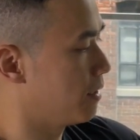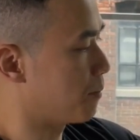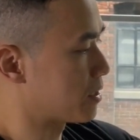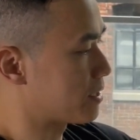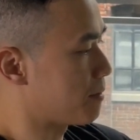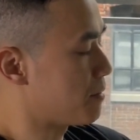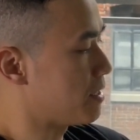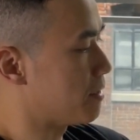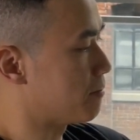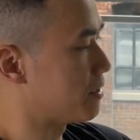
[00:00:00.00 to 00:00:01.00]
I'm going to say
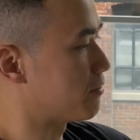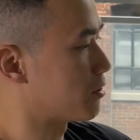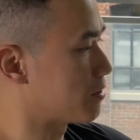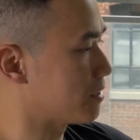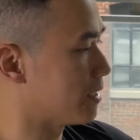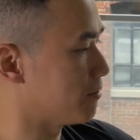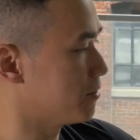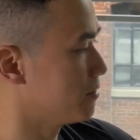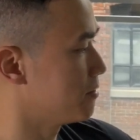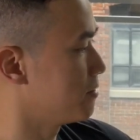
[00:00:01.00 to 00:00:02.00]
medium difficulty
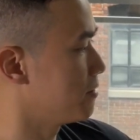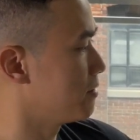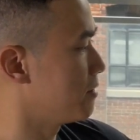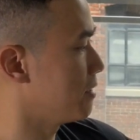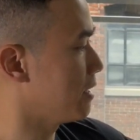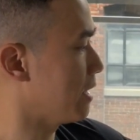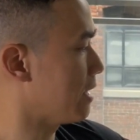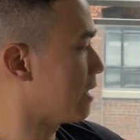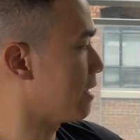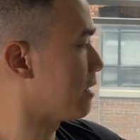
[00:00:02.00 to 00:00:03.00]
level.
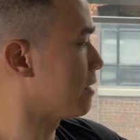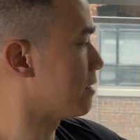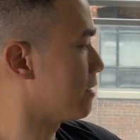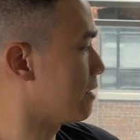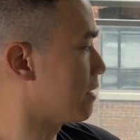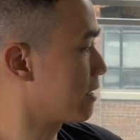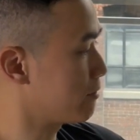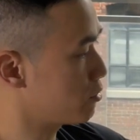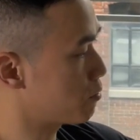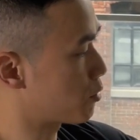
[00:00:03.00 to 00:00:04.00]
And it
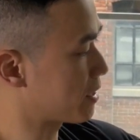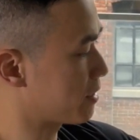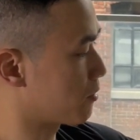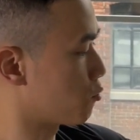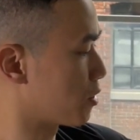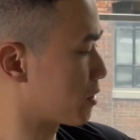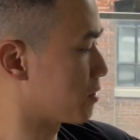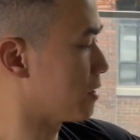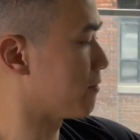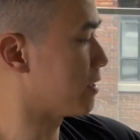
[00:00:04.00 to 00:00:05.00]
gives you a breakdown of the workout on
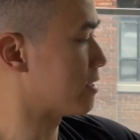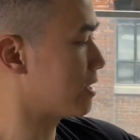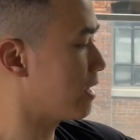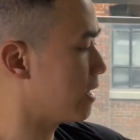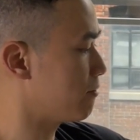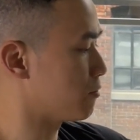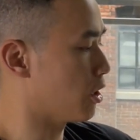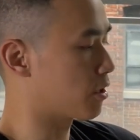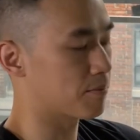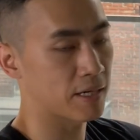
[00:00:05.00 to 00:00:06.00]
the left-hand side. We
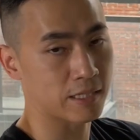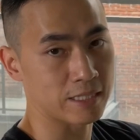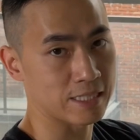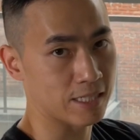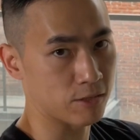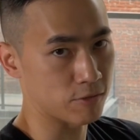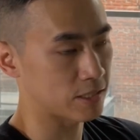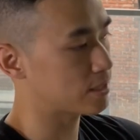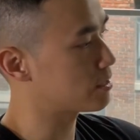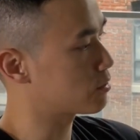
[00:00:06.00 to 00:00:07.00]
automatically set the
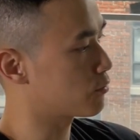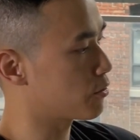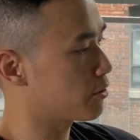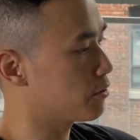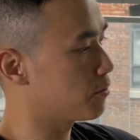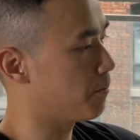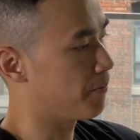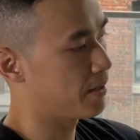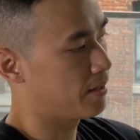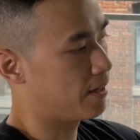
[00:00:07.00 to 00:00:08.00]
resistance for you.
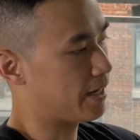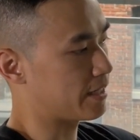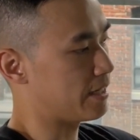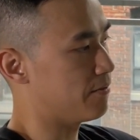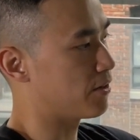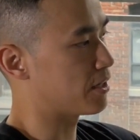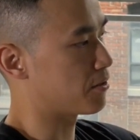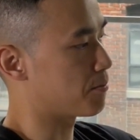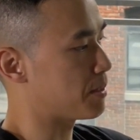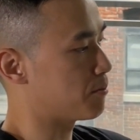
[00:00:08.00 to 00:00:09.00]
I can invite
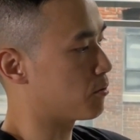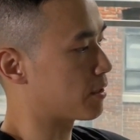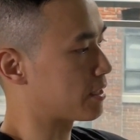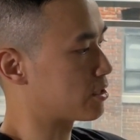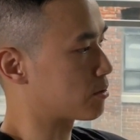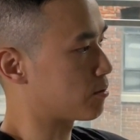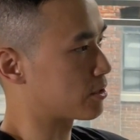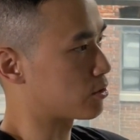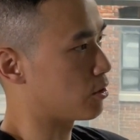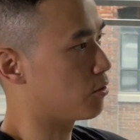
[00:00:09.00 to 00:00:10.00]
other people, or I can just
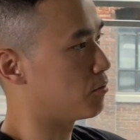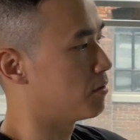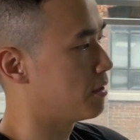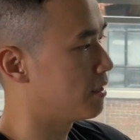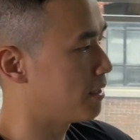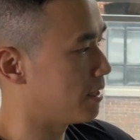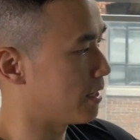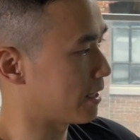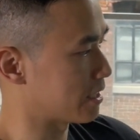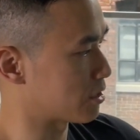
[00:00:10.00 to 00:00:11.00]
press go,
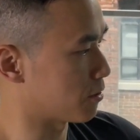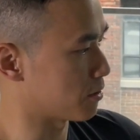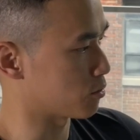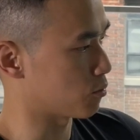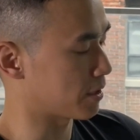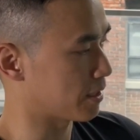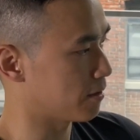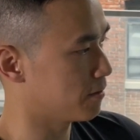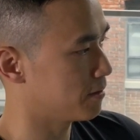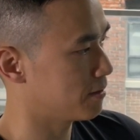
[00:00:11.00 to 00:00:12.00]
and I can start this workout.